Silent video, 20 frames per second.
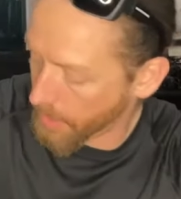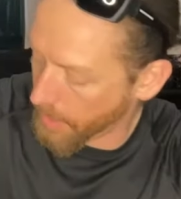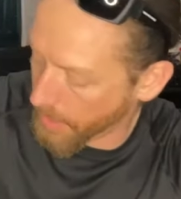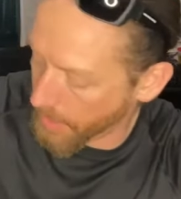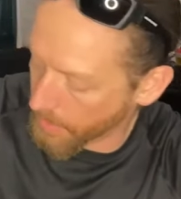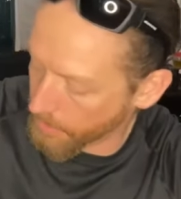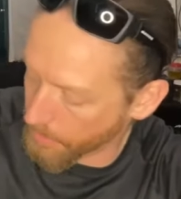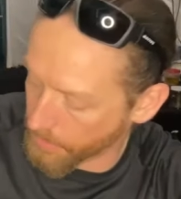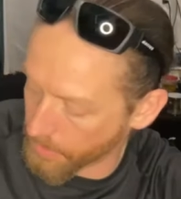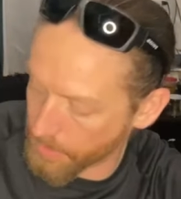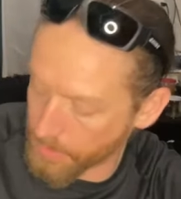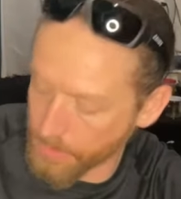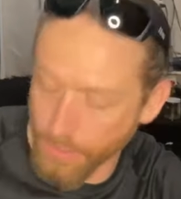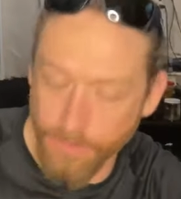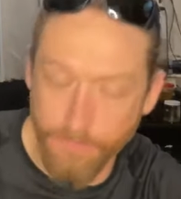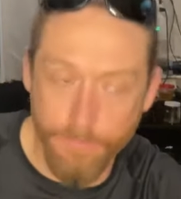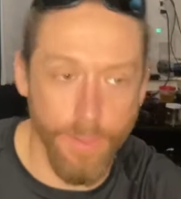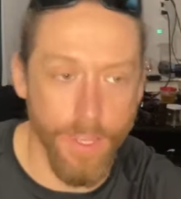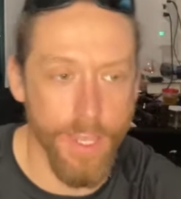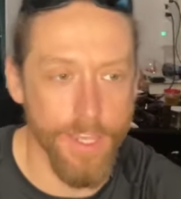head with a
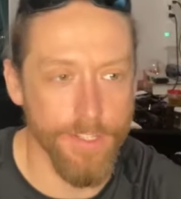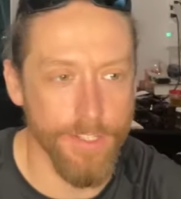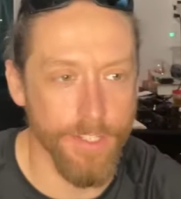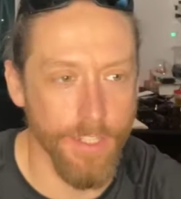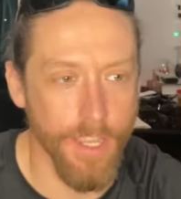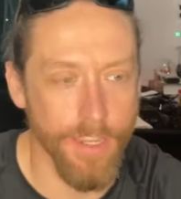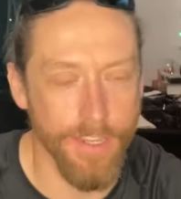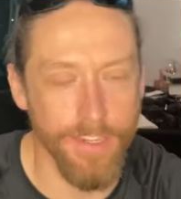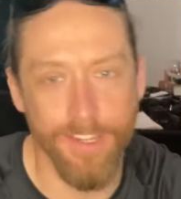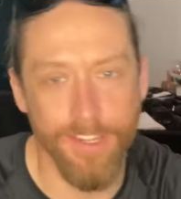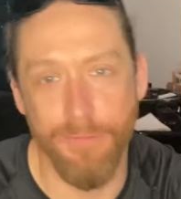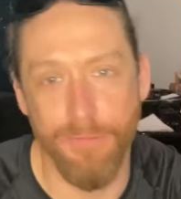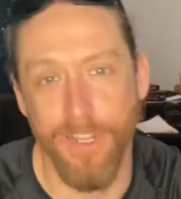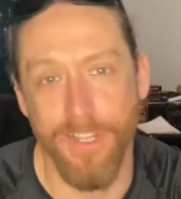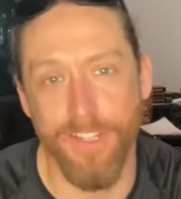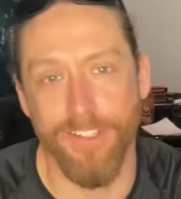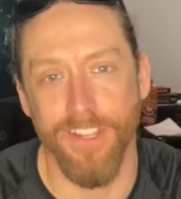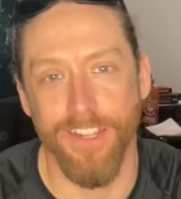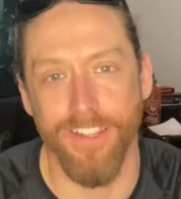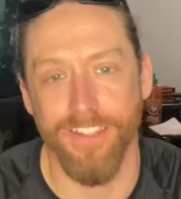soft plastic. I can hear my
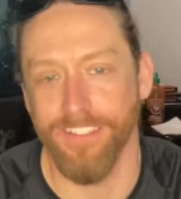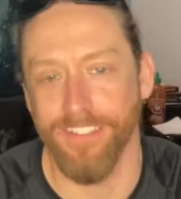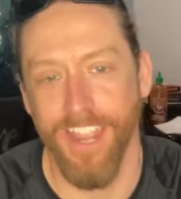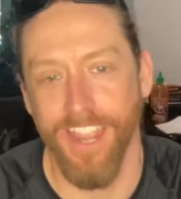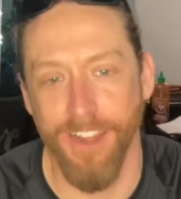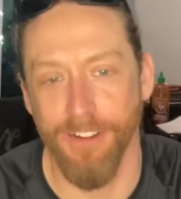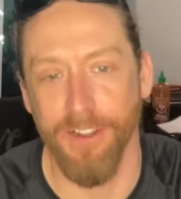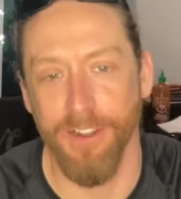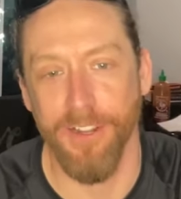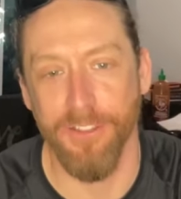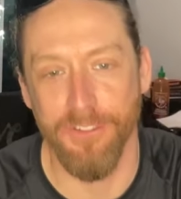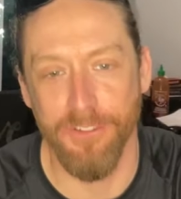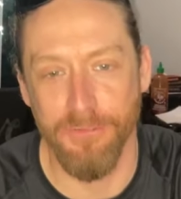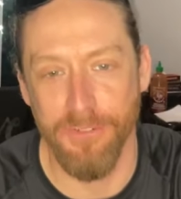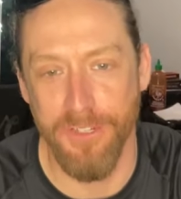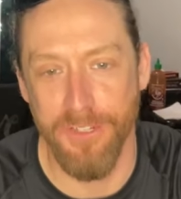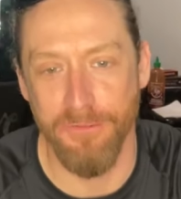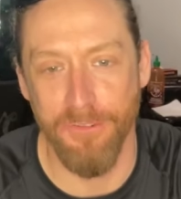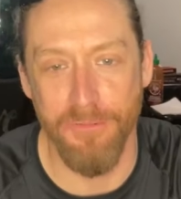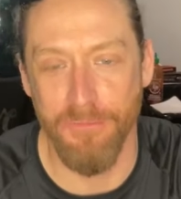son tearing through
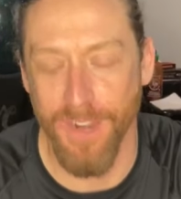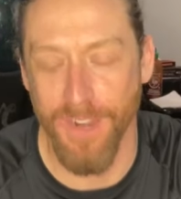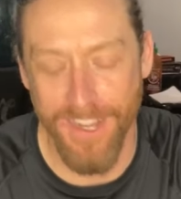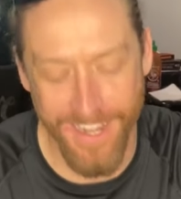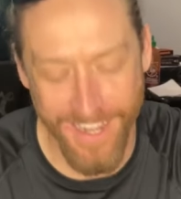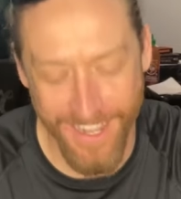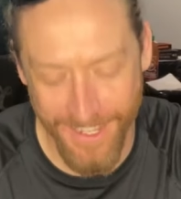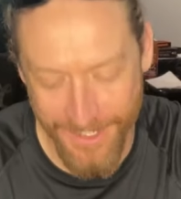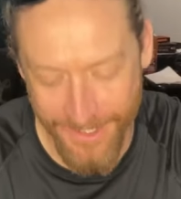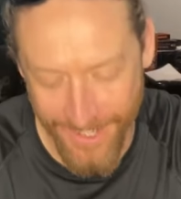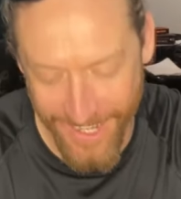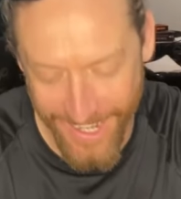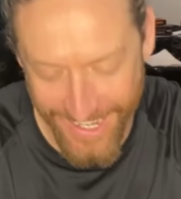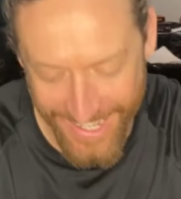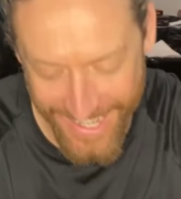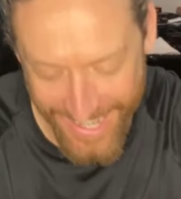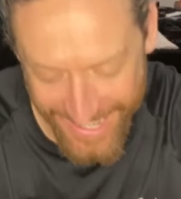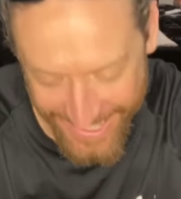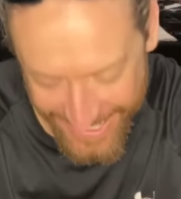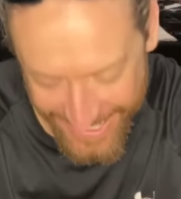his room right now trying to